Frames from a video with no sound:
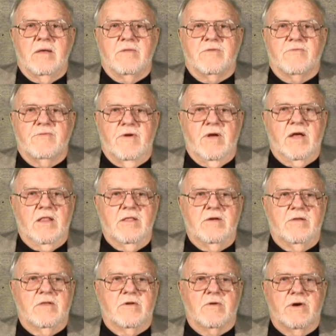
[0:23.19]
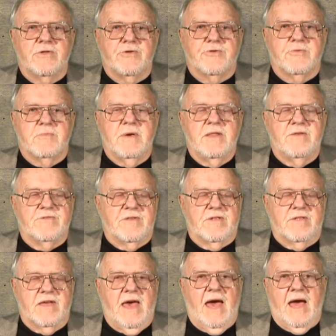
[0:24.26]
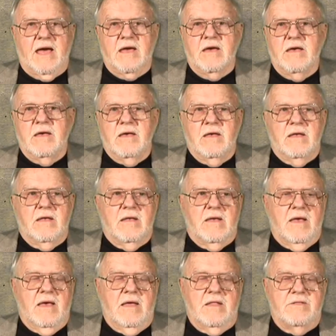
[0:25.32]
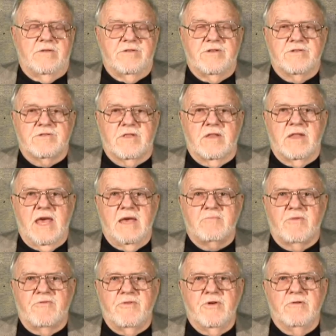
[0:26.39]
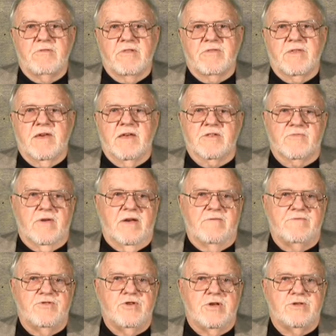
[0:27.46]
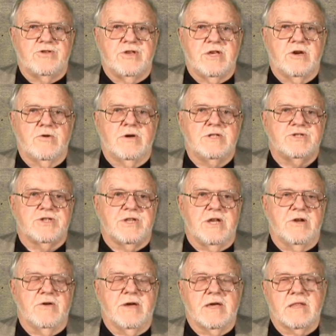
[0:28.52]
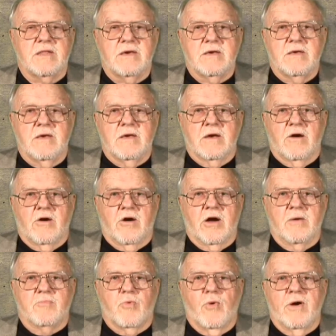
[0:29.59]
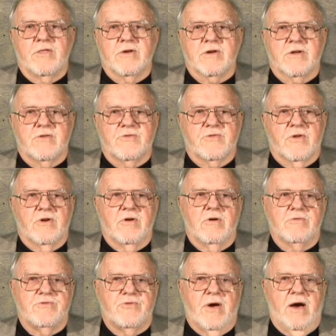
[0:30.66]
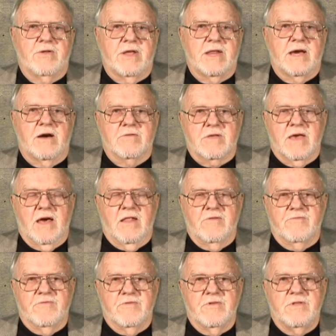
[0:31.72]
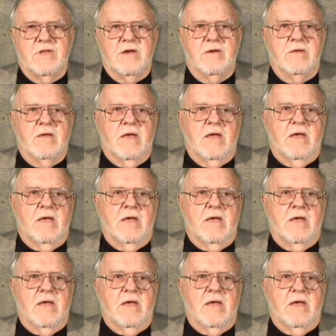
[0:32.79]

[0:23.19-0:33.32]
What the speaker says: It's very clear they're under tremendous attack. And just to name a few of the things, we have geoengineering, HAARP weather control, droughting out California.